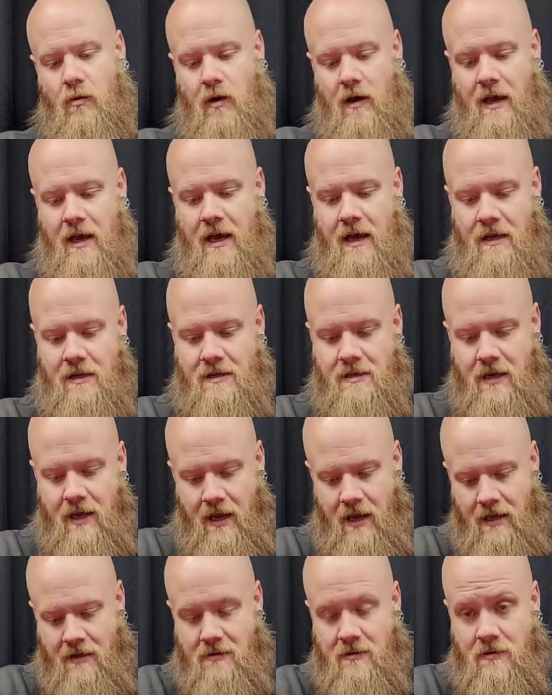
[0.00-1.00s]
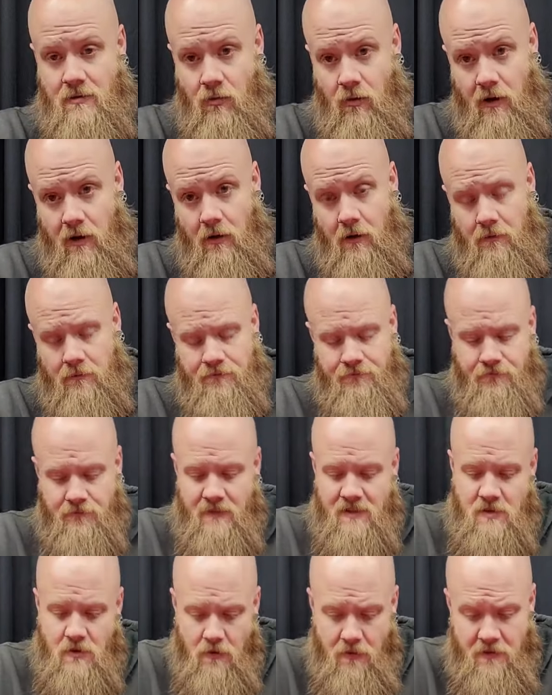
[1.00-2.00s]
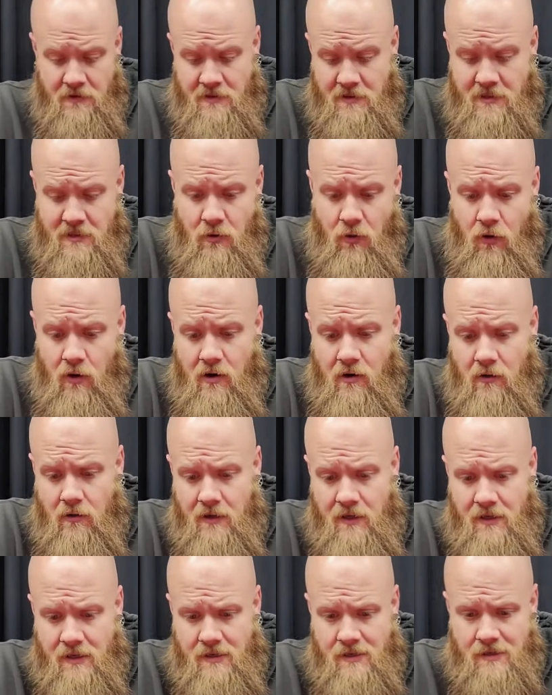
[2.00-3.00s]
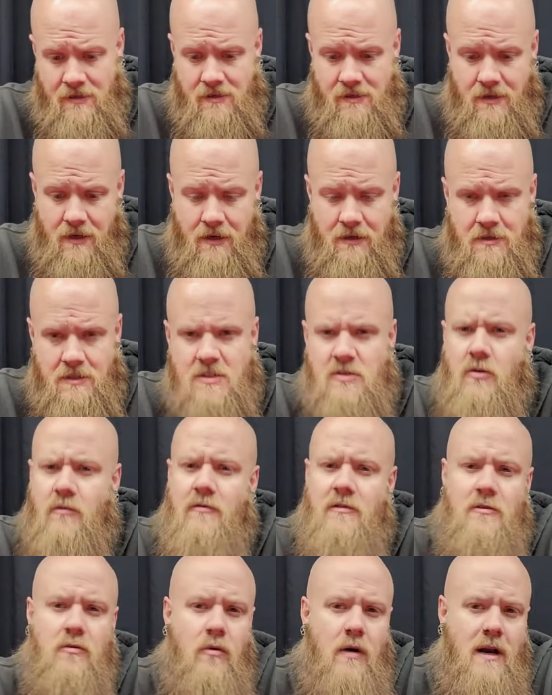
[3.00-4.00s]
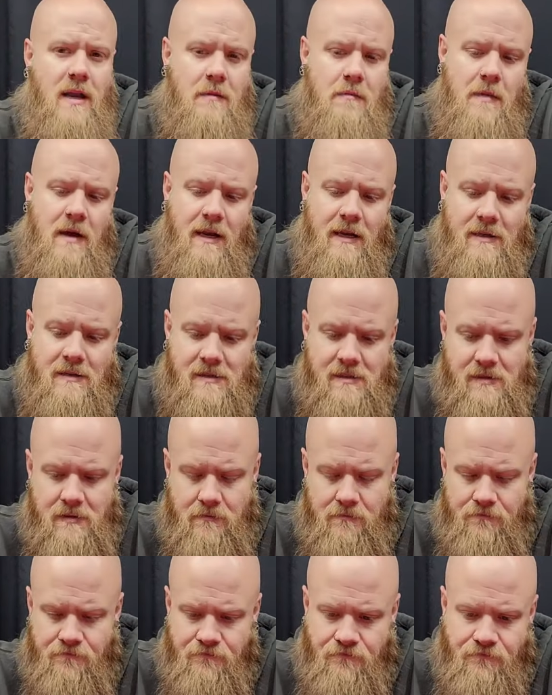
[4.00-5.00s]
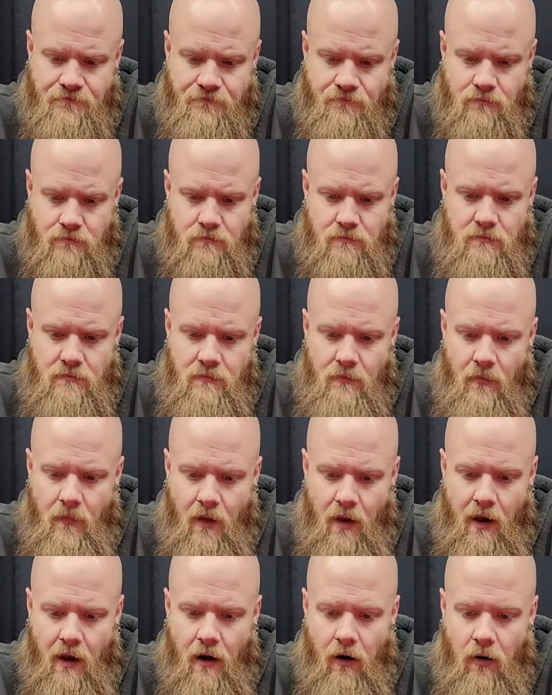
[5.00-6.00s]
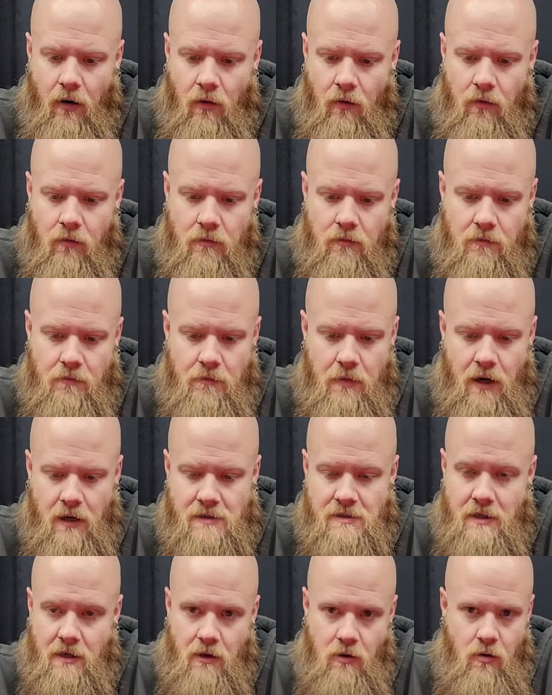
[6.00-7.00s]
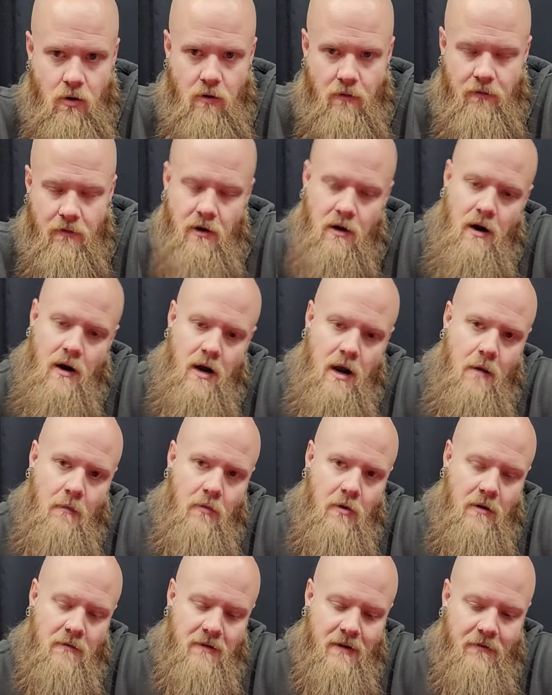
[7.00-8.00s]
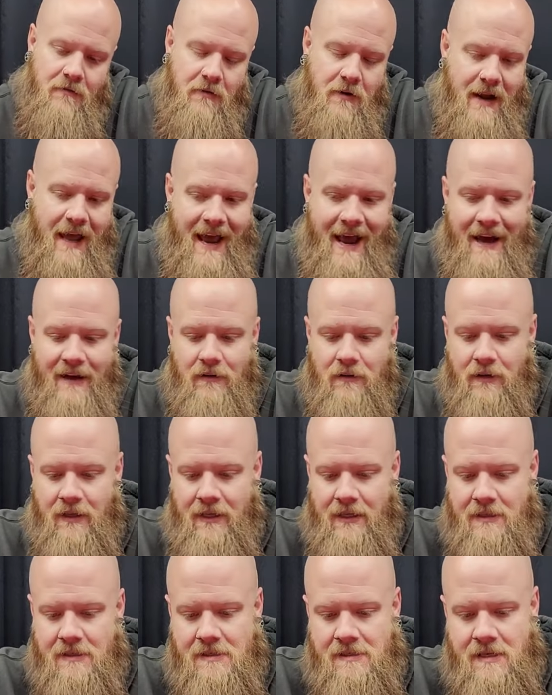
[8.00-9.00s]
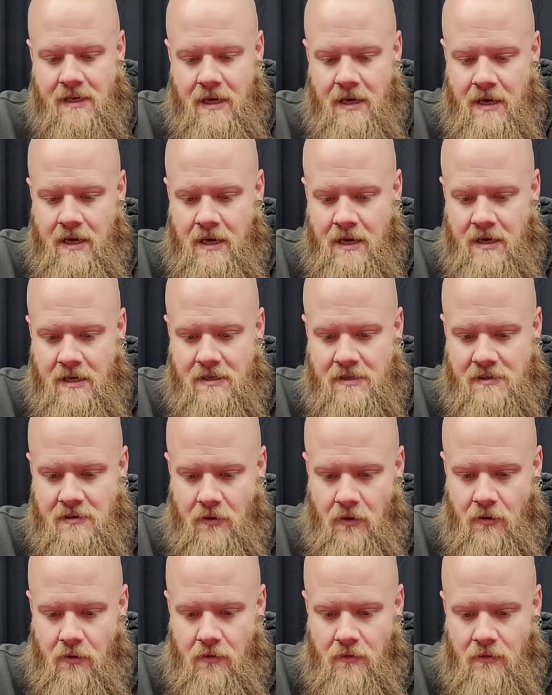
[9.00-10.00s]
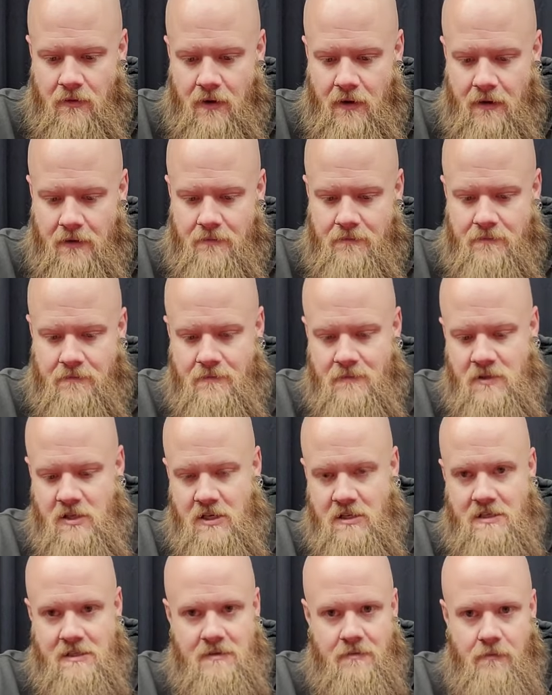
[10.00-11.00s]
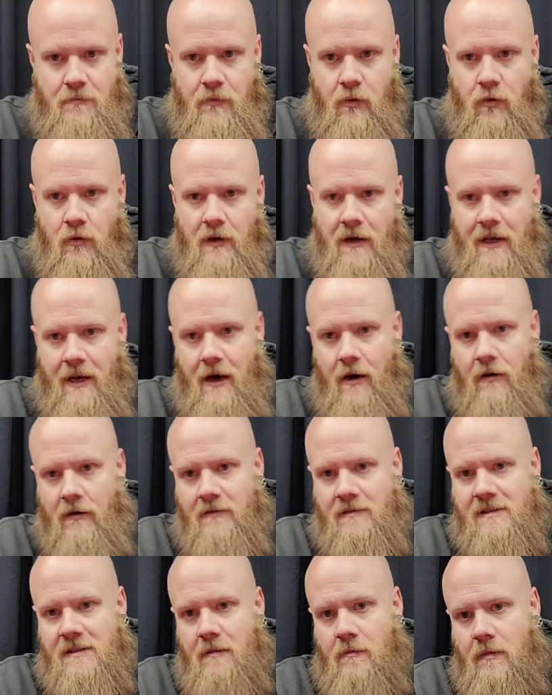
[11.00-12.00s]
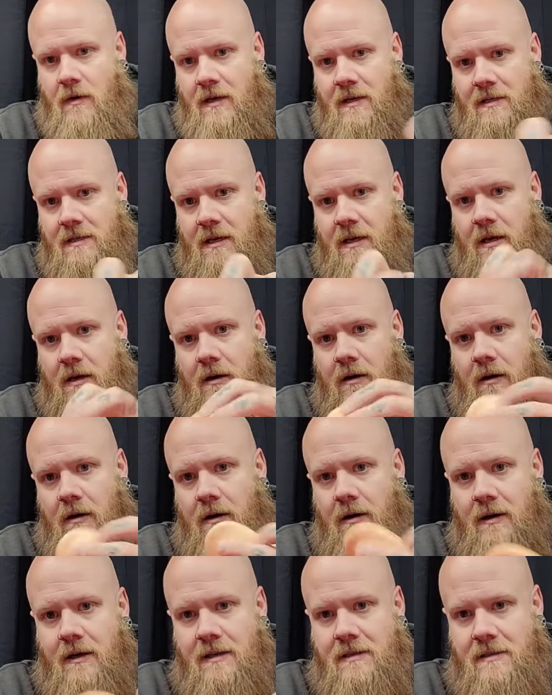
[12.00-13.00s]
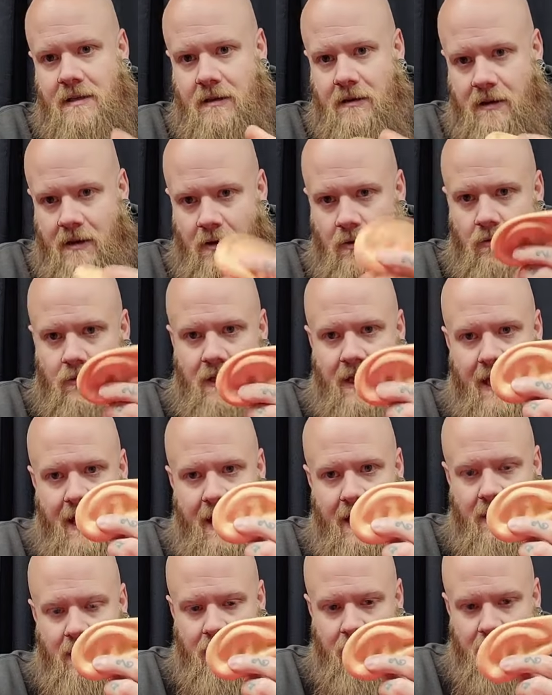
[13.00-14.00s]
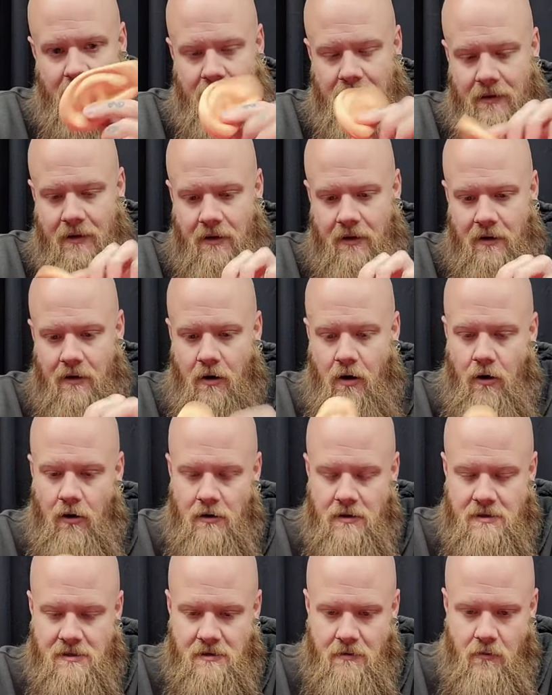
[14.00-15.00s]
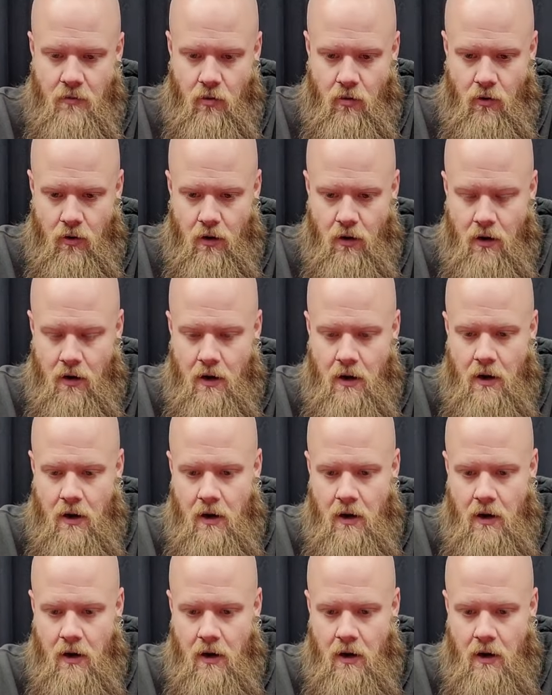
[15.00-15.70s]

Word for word: will get a tutorial. So the tutorial is uh, just over twenty minutes. Now, Buck's going to go over a number of different handlings. So uh, just pulling it out of somebody's ear isn't the only handling. There are some more